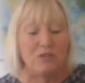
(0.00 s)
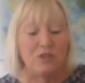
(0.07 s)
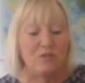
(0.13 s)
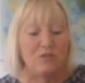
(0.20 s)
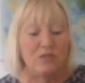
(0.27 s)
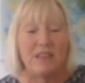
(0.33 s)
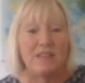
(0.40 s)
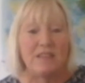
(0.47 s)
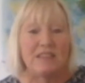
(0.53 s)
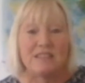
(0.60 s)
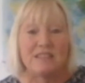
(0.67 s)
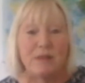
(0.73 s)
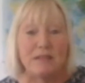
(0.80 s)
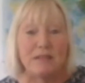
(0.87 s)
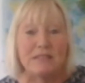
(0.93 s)
Don't get the
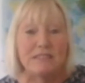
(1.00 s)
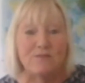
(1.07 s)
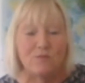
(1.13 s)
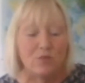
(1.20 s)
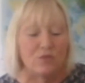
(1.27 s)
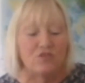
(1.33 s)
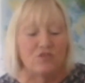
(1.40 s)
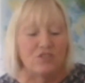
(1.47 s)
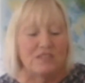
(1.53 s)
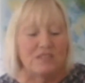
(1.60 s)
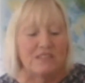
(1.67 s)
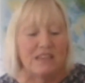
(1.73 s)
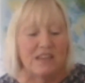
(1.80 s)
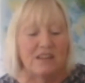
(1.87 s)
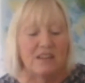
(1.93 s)
expensive one, just
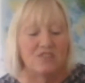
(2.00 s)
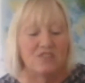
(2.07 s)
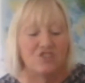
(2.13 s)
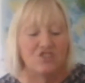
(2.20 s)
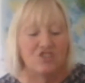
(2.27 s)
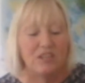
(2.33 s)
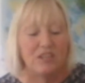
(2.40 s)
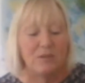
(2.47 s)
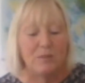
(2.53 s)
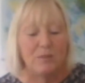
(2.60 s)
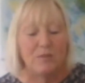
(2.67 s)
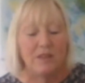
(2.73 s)
get a nice cheap